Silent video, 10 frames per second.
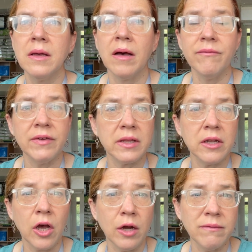I'm feeling
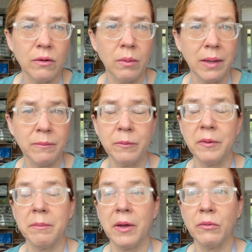overwhelmed with my